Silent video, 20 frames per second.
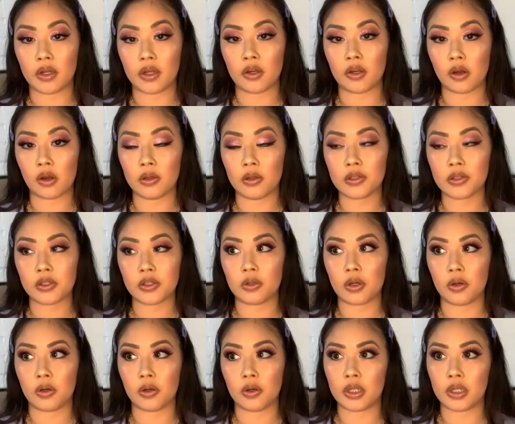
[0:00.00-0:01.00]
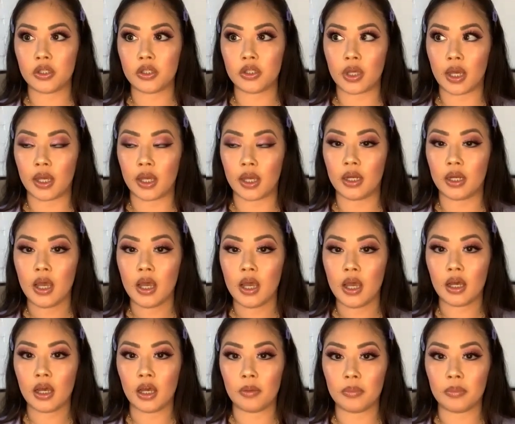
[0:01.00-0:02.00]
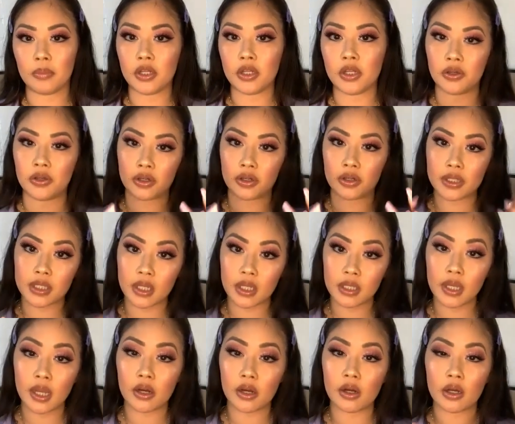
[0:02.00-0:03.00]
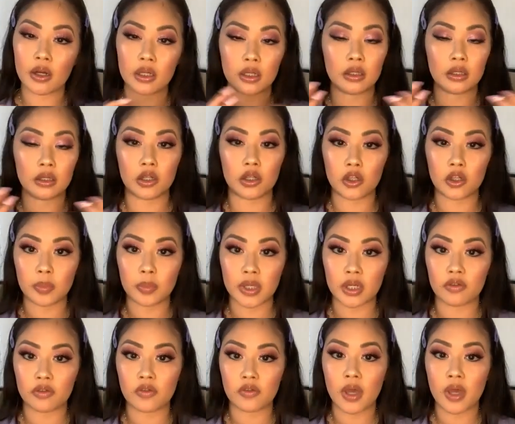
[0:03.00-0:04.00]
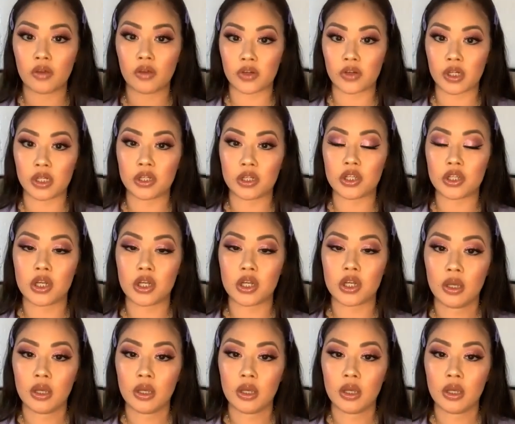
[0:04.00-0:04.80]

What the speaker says: then you're also going to get, you know, your skincare and a little bit of coverage,